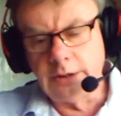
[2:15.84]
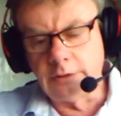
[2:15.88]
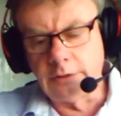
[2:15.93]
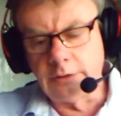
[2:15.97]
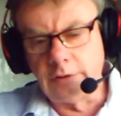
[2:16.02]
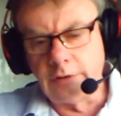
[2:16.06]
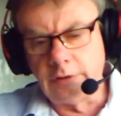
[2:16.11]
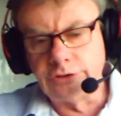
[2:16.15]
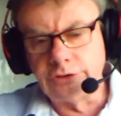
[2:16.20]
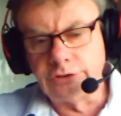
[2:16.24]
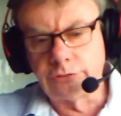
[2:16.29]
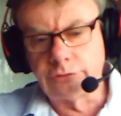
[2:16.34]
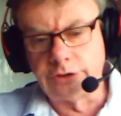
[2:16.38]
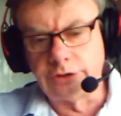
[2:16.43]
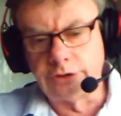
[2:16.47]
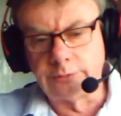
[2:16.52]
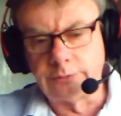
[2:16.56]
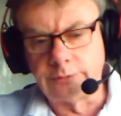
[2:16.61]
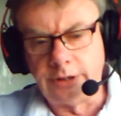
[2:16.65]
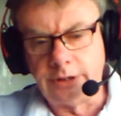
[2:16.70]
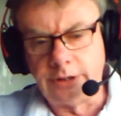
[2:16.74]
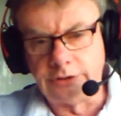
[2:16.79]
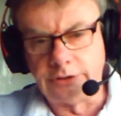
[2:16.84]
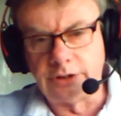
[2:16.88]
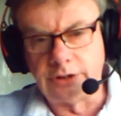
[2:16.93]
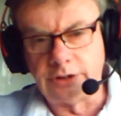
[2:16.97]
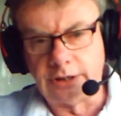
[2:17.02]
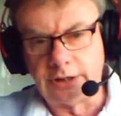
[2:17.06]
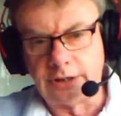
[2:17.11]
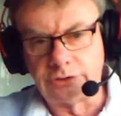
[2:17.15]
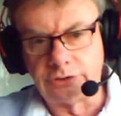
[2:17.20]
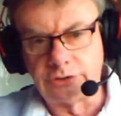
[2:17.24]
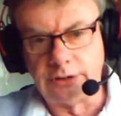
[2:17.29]
that the registration page
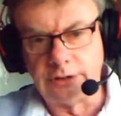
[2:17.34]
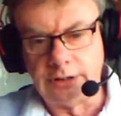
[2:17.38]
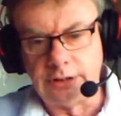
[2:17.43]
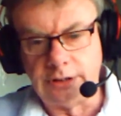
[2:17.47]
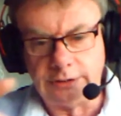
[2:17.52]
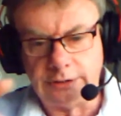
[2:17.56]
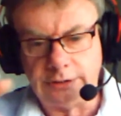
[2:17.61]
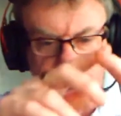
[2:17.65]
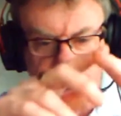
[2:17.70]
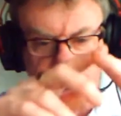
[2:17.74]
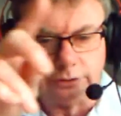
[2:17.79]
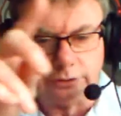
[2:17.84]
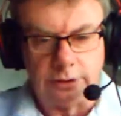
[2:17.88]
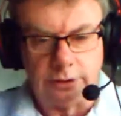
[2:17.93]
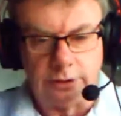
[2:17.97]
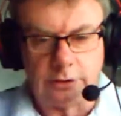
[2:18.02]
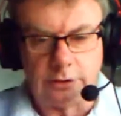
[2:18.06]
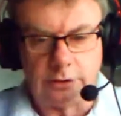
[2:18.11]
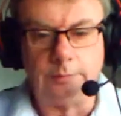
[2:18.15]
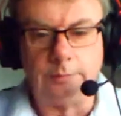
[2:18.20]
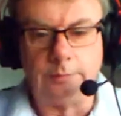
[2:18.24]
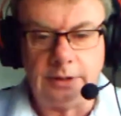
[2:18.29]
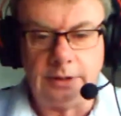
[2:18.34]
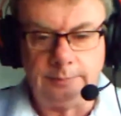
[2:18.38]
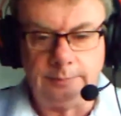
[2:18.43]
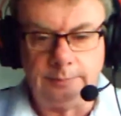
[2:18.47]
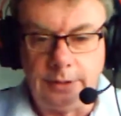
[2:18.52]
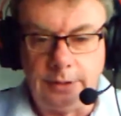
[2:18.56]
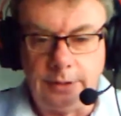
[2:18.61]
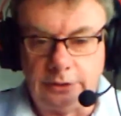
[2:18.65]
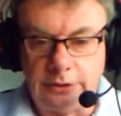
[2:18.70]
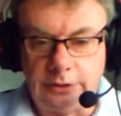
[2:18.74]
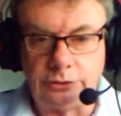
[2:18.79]
actually is just a
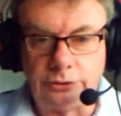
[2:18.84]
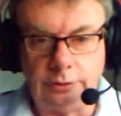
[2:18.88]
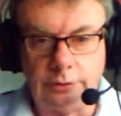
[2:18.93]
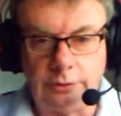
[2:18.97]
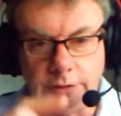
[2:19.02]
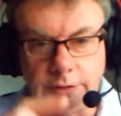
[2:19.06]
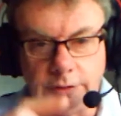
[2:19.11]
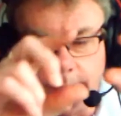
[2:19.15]
complete page. So